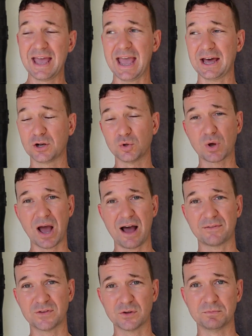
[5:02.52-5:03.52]
how to look
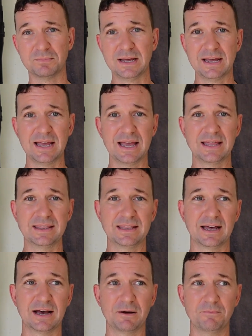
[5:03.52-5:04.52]
after them, and
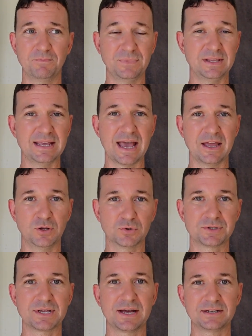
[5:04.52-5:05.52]
yeah, you'll
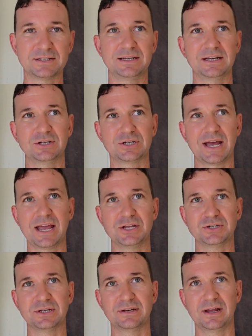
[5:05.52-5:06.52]
start to see a
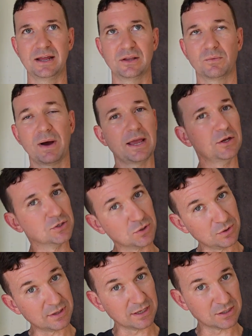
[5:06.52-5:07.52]
change in the way you
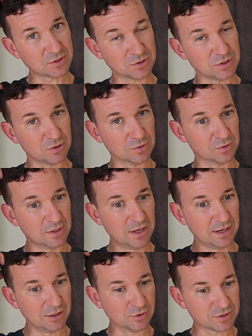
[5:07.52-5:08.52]
do things, because you'll
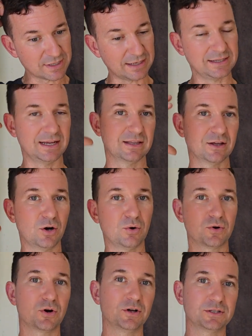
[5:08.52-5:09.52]
start to get the whole
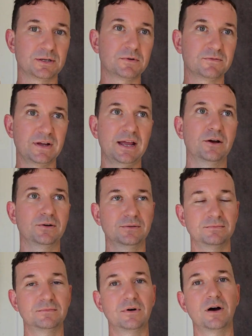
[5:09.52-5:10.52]
concept of, hang on,
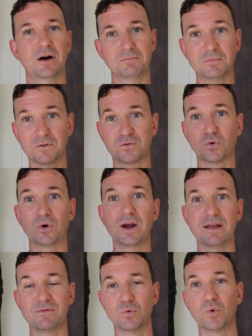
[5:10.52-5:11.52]
before I
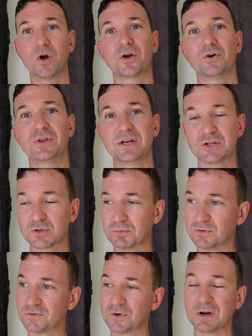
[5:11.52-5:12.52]
even work on this or
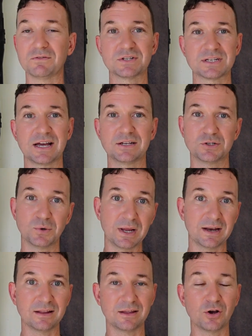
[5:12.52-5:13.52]
before I even start doing
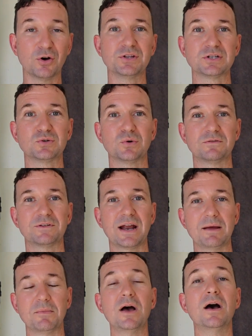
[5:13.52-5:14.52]
anything on this door
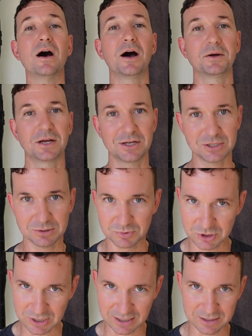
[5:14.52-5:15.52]
frame, I'm going to double
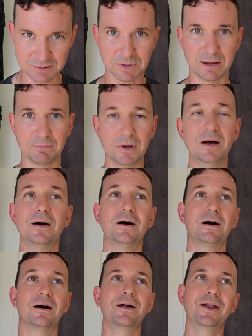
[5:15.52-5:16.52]
check it's plumb.
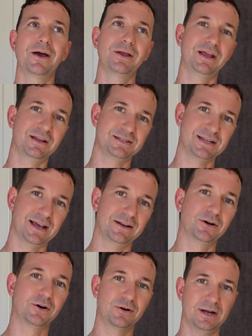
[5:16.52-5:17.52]
Oh no, it's out.
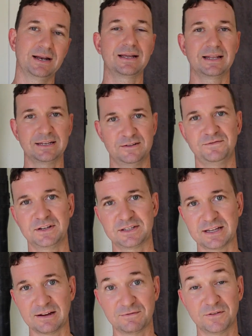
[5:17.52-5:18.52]
All right, let's fix
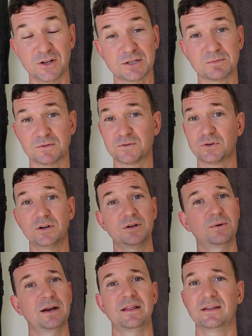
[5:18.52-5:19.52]
that first before I
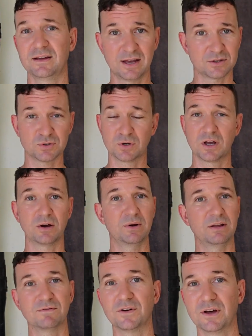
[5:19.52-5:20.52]
do anything else or go
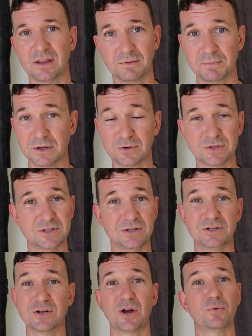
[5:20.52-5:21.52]
any further, because you
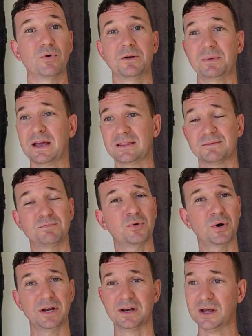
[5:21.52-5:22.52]
don't want to be at the
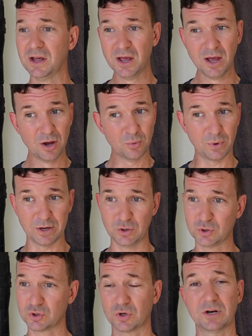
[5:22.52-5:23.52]
point where
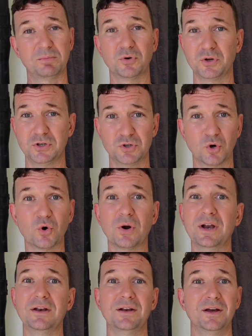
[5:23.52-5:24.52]
you're trying to put a door
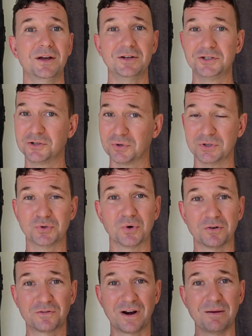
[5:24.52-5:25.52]
in to a door
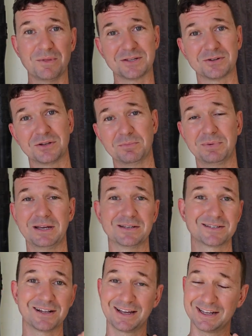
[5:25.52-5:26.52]
frame that's on the
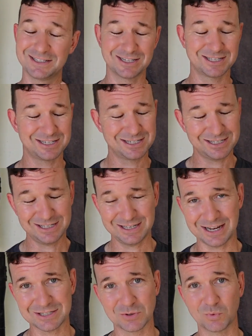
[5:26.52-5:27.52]
piss. Like, it just
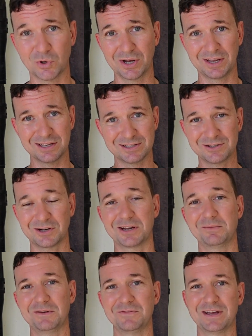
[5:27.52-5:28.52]
doesn't work. It's not
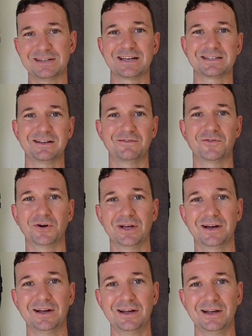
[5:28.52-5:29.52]
going to be fantastic for you.
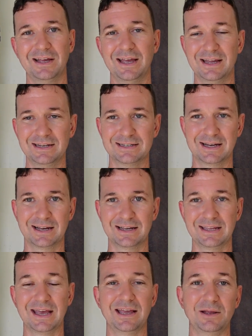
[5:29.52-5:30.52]
And
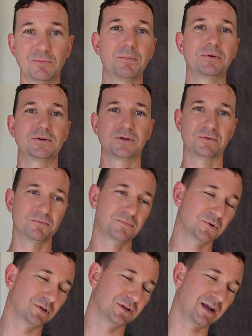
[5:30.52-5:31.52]
yeah, you might be telling them to
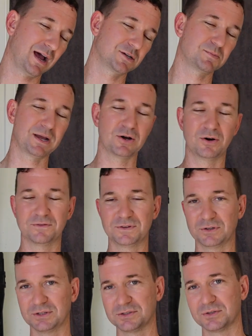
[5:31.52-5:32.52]
pull that arcs back off
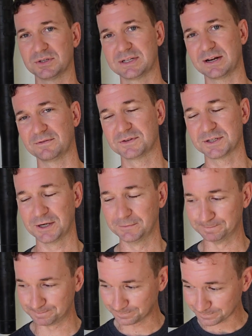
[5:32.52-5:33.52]
and all that sort of stuff. So
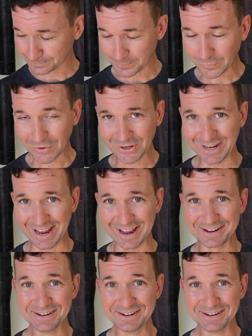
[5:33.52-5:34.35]
yeah.